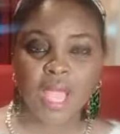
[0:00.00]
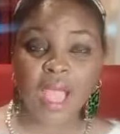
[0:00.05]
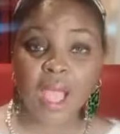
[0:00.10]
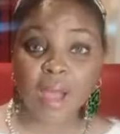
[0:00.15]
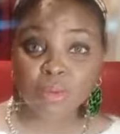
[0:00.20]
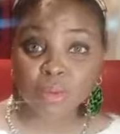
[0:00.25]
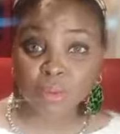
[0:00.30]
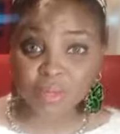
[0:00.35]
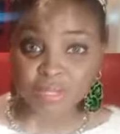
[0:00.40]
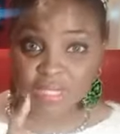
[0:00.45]

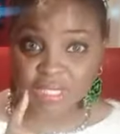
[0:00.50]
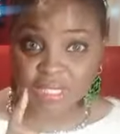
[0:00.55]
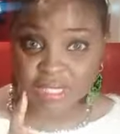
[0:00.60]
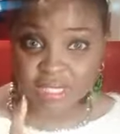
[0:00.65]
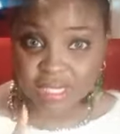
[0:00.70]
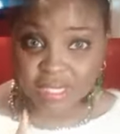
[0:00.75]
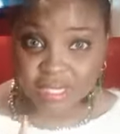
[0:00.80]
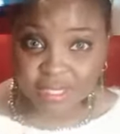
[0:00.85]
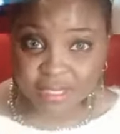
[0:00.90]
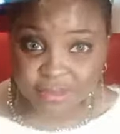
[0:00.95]
I will
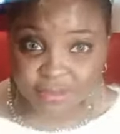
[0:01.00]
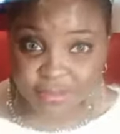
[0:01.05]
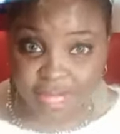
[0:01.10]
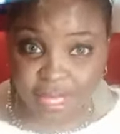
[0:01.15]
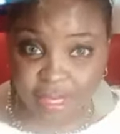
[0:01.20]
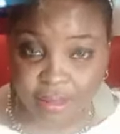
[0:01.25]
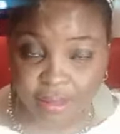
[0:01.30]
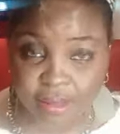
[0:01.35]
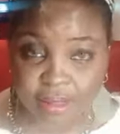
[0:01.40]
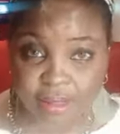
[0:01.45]
receive
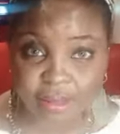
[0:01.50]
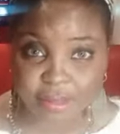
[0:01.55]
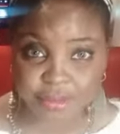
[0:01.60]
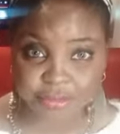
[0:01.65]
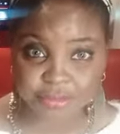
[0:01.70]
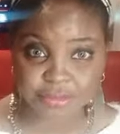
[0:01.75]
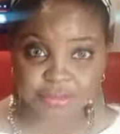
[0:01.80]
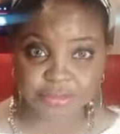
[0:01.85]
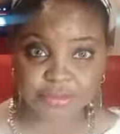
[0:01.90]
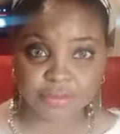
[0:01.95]
that
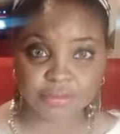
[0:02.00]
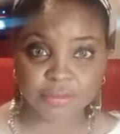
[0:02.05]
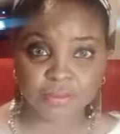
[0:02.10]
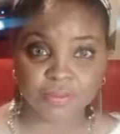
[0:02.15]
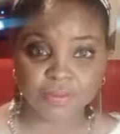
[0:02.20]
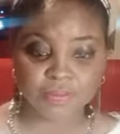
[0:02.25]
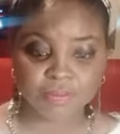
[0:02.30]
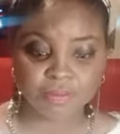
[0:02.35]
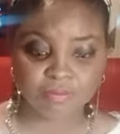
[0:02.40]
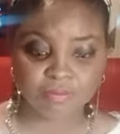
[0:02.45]
love